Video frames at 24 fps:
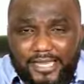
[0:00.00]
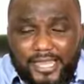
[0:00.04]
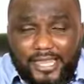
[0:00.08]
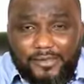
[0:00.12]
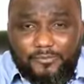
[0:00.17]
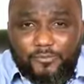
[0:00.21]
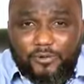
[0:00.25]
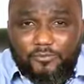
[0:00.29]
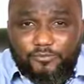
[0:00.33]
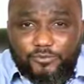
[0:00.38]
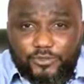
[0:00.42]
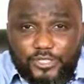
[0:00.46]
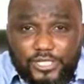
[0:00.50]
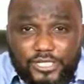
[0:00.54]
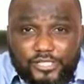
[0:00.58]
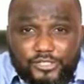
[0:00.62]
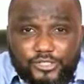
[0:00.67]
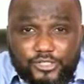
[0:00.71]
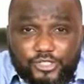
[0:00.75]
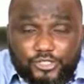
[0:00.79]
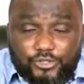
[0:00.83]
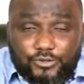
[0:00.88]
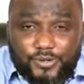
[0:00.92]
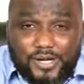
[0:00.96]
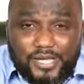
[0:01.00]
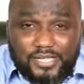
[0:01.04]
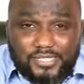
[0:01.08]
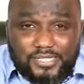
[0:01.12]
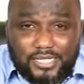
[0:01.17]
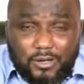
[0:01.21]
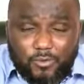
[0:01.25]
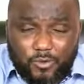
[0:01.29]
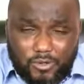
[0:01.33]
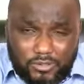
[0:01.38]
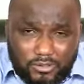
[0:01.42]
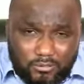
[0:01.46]
name of Jesus
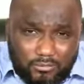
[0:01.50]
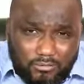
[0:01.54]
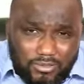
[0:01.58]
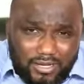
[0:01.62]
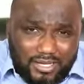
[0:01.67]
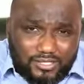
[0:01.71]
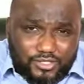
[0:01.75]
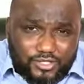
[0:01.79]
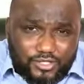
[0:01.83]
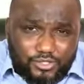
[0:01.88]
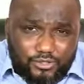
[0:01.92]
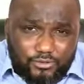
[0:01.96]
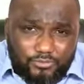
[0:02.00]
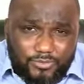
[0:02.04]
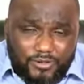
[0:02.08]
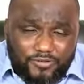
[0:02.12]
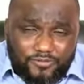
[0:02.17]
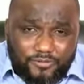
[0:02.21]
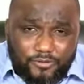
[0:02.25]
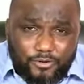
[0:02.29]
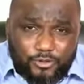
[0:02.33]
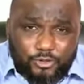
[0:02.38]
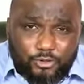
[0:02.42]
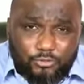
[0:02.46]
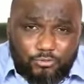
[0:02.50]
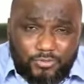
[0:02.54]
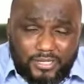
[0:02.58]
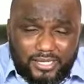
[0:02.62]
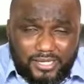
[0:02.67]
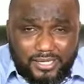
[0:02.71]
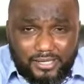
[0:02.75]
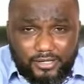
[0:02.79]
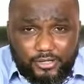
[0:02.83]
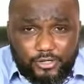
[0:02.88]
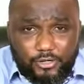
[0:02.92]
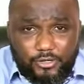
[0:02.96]
Christ, I want to bless you before you
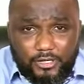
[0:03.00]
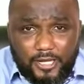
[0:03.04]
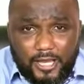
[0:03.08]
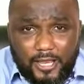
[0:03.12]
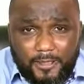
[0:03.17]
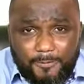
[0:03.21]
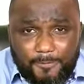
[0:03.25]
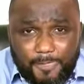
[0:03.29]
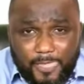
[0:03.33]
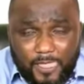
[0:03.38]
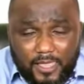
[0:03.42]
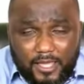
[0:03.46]
begin your day.